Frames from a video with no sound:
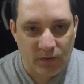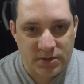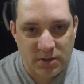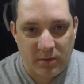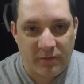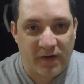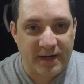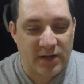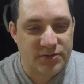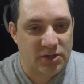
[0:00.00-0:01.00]
So we'll
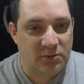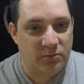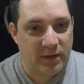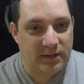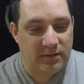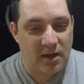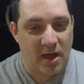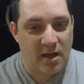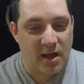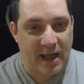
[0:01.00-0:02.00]
find out soon when
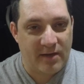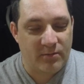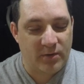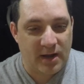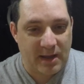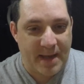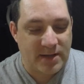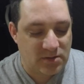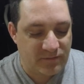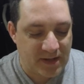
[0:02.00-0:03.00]
I get my
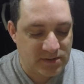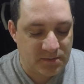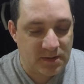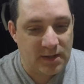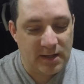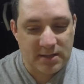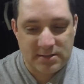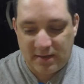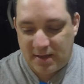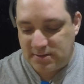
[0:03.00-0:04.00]
hands on the Phantom,
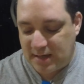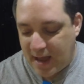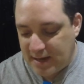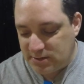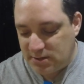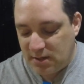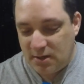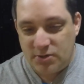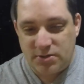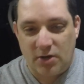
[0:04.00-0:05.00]
see if that's the case.
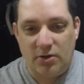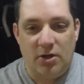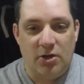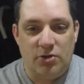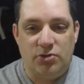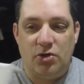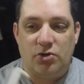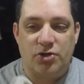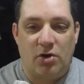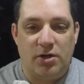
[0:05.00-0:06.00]
So new
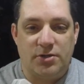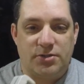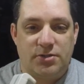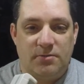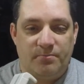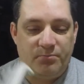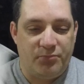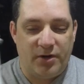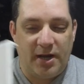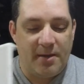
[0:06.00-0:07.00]
controllers,
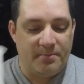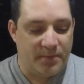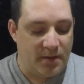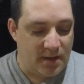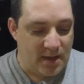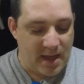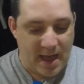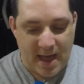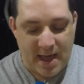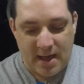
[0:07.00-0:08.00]
brilliant.
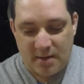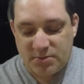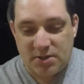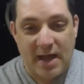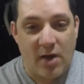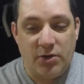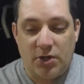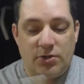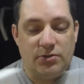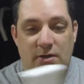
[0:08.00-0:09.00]
So now you
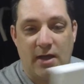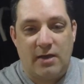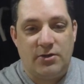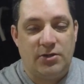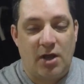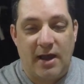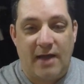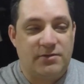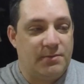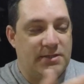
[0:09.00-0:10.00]
don't
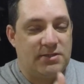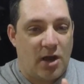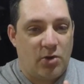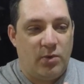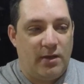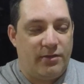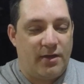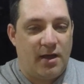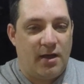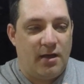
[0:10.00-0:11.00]
have to be stuck with
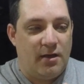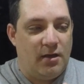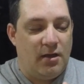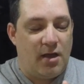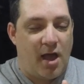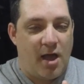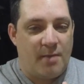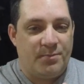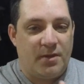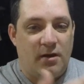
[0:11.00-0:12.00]
an
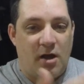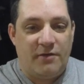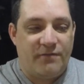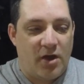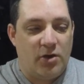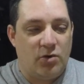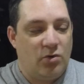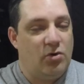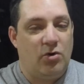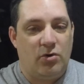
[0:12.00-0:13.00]
iPhone
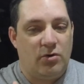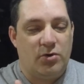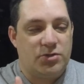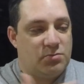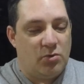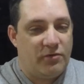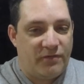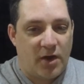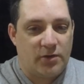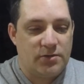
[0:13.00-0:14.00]
or smaller
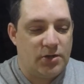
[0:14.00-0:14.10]
phone.